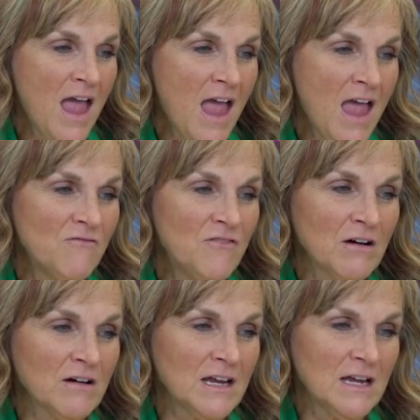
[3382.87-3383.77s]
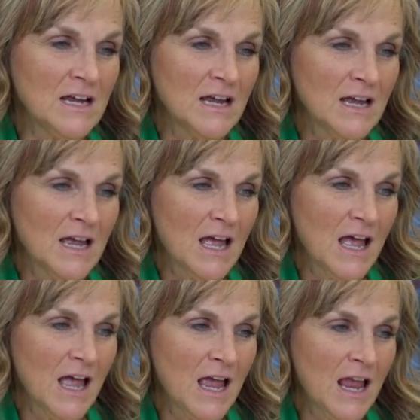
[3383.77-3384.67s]
have cognitive dissonance,
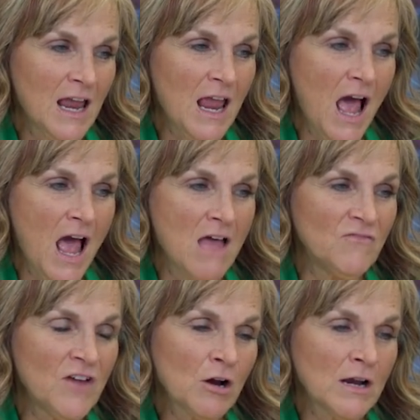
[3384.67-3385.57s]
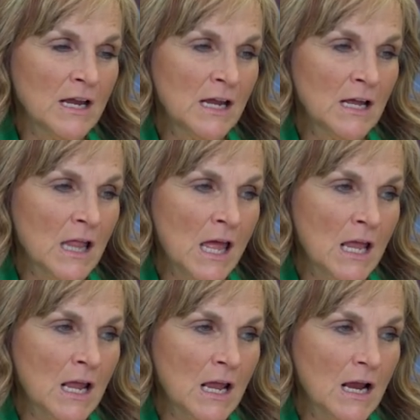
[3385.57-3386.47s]
too. Yeah, and very, like,